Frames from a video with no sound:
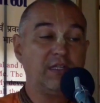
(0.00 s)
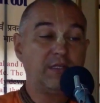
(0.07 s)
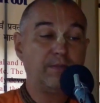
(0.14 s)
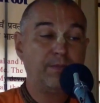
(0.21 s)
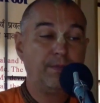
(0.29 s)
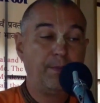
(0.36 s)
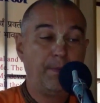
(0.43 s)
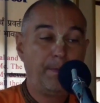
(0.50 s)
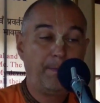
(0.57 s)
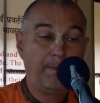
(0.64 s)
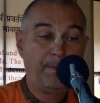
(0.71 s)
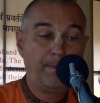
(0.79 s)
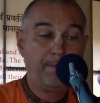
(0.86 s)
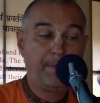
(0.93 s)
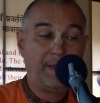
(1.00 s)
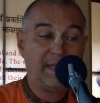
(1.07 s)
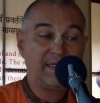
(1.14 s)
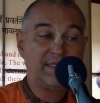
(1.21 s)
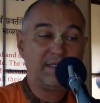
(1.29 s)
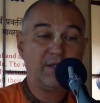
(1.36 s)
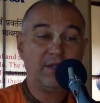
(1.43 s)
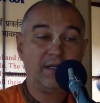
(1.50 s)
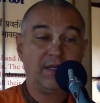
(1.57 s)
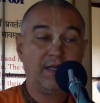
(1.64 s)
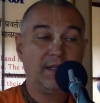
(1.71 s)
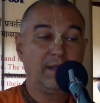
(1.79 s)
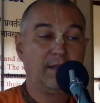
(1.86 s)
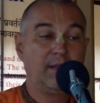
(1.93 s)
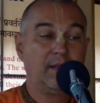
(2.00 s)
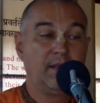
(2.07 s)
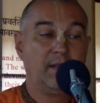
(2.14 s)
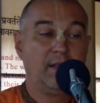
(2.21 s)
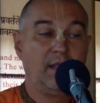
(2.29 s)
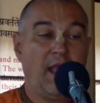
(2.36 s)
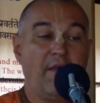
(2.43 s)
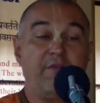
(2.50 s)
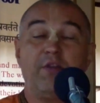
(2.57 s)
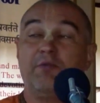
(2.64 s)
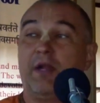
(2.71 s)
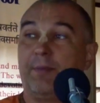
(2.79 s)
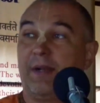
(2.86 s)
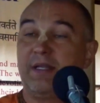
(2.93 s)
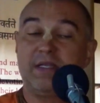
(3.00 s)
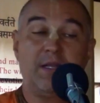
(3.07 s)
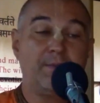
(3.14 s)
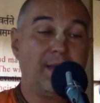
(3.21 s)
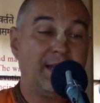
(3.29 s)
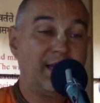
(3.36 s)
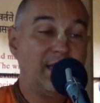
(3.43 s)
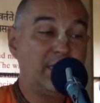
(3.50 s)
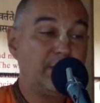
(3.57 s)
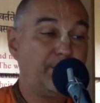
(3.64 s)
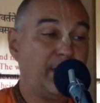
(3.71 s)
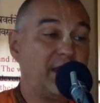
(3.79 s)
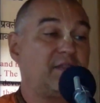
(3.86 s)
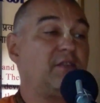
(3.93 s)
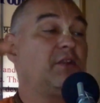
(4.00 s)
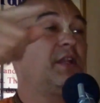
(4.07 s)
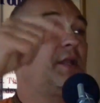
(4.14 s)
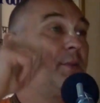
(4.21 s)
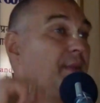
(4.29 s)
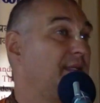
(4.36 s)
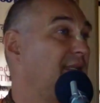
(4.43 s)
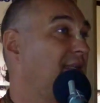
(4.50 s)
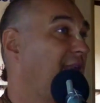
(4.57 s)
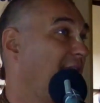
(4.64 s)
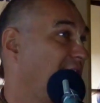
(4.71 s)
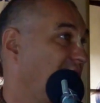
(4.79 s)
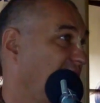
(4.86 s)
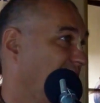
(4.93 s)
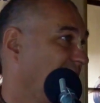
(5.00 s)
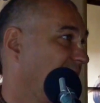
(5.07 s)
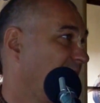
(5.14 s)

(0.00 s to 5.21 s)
is personally everywhere present by his personal representation.